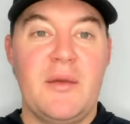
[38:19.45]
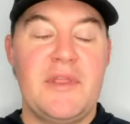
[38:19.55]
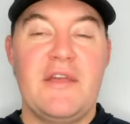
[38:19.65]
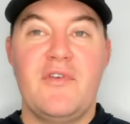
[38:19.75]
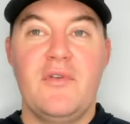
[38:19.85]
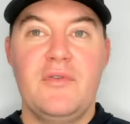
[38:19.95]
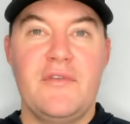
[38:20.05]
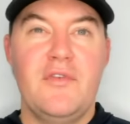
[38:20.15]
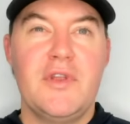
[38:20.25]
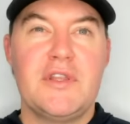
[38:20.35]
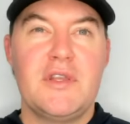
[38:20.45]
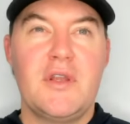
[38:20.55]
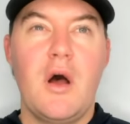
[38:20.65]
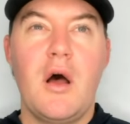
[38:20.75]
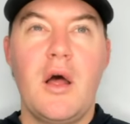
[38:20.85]
I mean, they've only
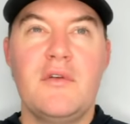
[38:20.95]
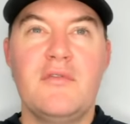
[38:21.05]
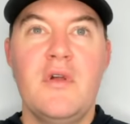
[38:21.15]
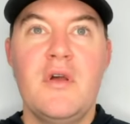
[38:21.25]
gone,